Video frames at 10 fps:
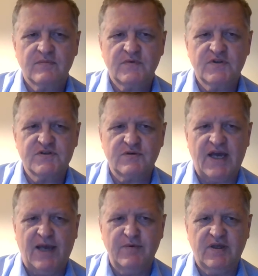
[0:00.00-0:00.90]

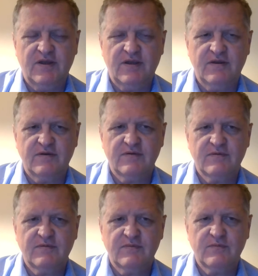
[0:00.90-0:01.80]
describing
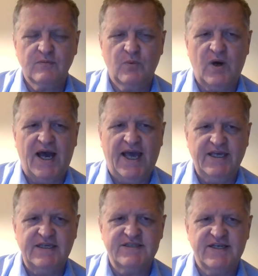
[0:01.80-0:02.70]
why
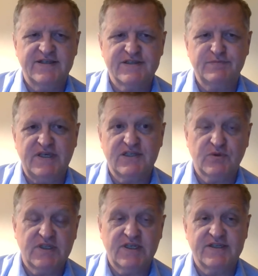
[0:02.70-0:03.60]
each sentence means
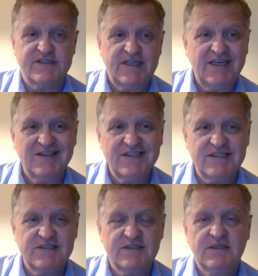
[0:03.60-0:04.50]
what it does in
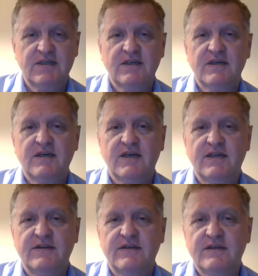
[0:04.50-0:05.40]
English.
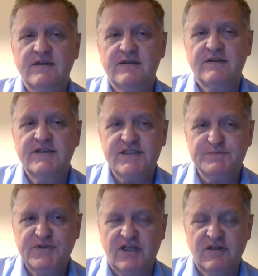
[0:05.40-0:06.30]
And this
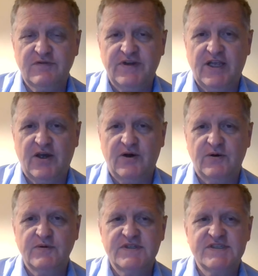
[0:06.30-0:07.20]
particular
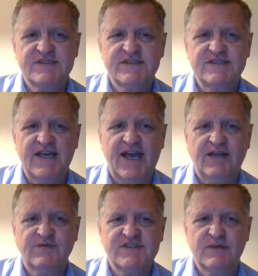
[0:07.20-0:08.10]
video is
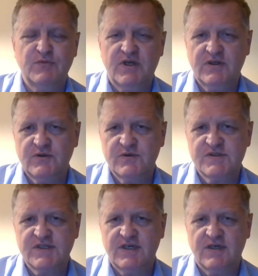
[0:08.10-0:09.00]
designed for someone who's